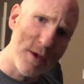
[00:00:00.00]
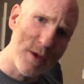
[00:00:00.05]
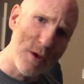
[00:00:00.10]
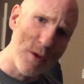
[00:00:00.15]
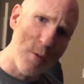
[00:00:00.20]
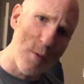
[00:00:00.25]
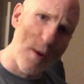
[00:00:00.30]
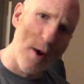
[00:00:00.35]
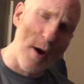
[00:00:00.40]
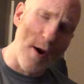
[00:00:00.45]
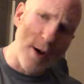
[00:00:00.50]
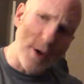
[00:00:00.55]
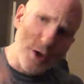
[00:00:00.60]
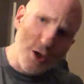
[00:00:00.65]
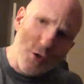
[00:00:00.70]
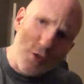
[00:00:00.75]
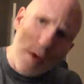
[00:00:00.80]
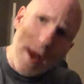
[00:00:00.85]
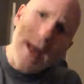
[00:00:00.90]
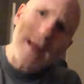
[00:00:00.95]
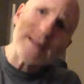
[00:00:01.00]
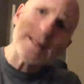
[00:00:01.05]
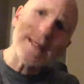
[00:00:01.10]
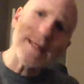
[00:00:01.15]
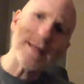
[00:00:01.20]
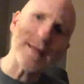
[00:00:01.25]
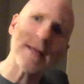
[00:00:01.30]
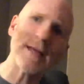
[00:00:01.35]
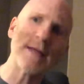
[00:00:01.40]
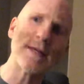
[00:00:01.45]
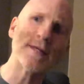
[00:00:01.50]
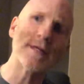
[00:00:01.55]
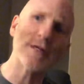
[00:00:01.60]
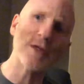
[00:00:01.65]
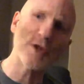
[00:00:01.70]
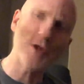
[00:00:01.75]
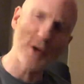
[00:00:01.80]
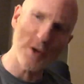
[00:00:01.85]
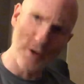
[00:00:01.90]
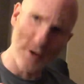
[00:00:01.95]
you are attracting things
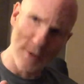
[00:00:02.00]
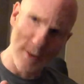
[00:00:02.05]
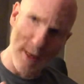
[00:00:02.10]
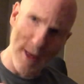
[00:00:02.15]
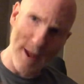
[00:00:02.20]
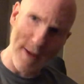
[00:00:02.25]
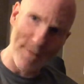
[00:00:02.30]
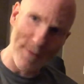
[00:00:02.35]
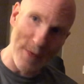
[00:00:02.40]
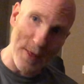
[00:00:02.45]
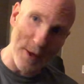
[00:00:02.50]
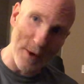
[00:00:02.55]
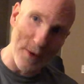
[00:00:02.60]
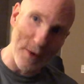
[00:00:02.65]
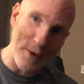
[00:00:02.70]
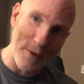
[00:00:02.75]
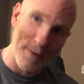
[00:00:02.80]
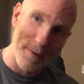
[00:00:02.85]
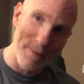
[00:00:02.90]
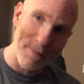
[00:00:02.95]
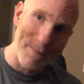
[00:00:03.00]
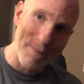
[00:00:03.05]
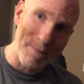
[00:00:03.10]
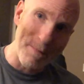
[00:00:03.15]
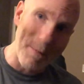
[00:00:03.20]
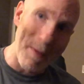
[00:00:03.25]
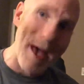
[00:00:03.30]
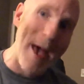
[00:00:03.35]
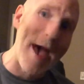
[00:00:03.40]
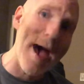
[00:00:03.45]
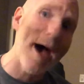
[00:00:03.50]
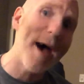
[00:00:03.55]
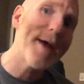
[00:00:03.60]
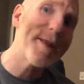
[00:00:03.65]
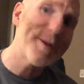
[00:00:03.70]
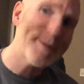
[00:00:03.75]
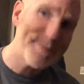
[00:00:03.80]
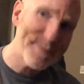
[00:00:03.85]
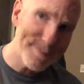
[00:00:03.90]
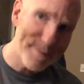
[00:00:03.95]
into your life that are
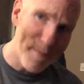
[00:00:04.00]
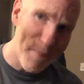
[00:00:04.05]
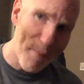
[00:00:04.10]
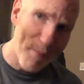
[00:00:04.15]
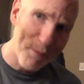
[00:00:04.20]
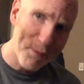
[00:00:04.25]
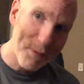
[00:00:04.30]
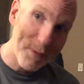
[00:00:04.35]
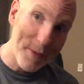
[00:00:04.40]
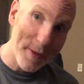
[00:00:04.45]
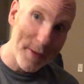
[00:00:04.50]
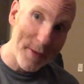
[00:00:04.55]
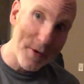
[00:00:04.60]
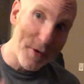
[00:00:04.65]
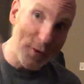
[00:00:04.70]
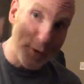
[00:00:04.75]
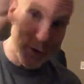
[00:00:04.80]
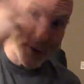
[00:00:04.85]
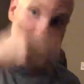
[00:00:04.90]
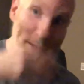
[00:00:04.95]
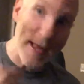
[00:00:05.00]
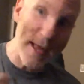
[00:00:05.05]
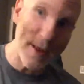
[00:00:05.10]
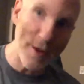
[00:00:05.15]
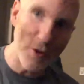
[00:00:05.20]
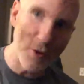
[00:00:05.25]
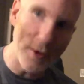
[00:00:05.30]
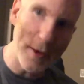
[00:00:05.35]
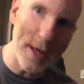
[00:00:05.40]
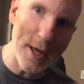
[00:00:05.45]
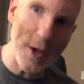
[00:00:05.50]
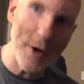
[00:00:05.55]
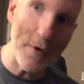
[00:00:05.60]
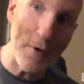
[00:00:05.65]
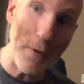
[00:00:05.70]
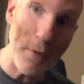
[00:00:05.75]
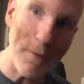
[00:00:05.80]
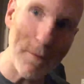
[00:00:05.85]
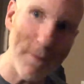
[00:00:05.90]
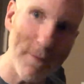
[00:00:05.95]
bad, you should take a look at
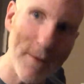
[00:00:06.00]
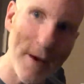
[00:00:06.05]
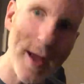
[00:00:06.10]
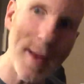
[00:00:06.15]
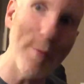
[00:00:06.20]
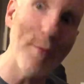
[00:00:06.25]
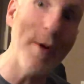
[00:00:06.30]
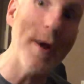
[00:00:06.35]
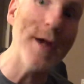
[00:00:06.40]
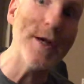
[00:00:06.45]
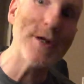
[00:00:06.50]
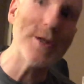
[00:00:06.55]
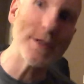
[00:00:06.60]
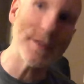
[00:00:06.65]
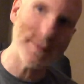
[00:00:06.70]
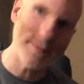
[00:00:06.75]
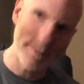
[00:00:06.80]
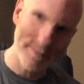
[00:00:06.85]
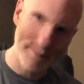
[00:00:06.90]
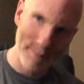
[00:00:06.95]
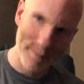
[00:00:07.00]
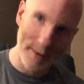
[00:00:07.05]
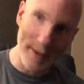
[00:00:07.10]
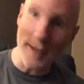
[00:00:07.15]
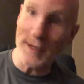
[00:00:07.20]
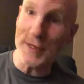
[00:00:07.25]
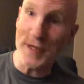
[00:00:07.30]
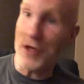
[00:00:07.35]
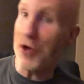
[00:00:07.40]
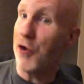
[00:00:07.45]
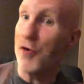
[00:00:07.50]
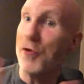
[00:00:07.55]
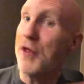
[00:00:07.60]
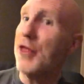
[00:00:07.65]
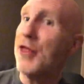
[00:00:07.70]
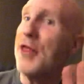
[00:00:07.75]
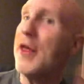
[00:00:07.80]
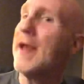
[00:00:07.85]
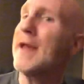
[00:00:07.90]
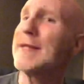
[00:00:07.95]
your own vibration. Because the
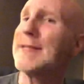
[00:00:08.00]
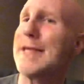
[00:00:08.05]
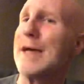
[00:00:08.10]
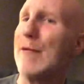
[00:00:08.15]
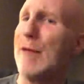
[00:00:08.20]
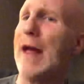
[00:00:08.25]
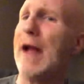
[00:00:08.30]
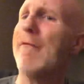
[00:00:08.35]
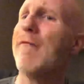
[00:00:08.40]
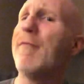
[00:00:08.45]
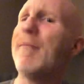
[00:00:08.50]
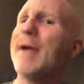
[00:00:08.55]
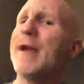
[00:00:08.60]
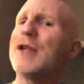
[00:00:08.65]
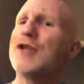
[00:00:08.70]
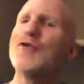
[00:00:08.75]
only things that will ever be